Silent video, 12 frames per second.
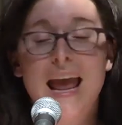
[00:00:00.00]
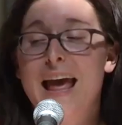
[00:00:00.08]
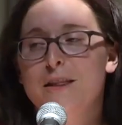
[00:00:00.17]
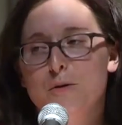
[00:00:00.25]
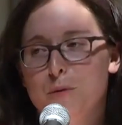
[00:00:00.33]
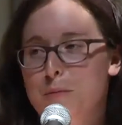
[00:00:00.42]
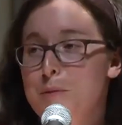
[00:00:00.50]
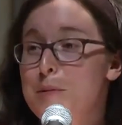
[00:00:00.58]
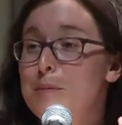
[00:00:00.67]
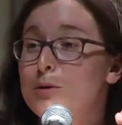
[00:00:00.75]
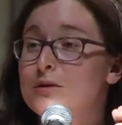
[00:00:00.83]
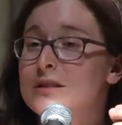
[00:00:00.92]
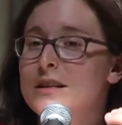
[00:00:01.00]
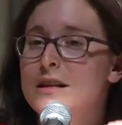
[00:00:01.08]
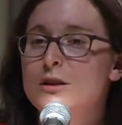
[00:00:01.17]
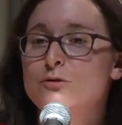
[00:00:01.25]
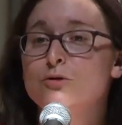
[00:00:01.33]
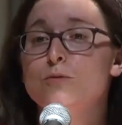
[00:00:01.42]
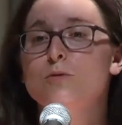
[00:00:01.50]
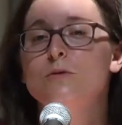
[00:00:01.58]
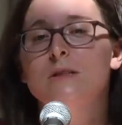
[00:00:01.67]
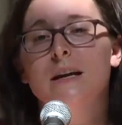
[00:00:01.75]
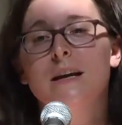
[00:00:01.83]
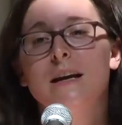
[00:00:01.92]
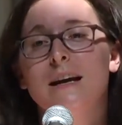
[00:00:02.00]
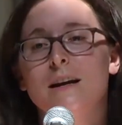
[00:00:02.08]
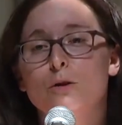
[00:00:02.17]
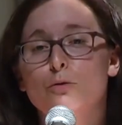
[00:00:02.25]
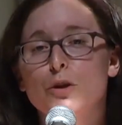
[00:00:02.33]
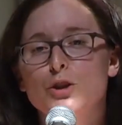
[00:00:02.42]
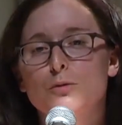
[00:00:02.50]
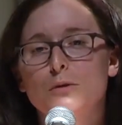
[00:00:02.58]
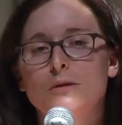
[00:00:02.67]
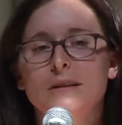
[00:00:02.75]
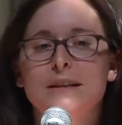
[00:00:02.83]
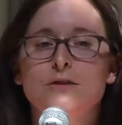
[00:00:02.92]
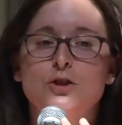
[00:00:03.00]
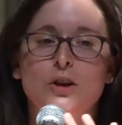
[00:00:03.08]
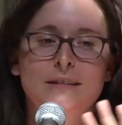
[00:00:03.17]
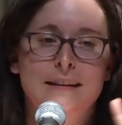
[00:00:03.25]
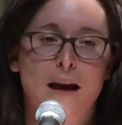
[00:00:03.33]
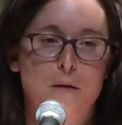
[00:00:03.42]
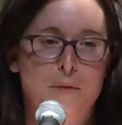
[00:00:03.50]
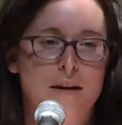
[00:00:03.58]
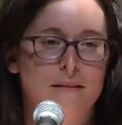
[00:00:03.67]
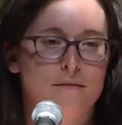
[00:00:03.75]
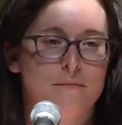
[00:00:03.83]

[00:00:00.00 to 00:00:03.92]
And there may be people sitting in this room who say, ritual is just not me.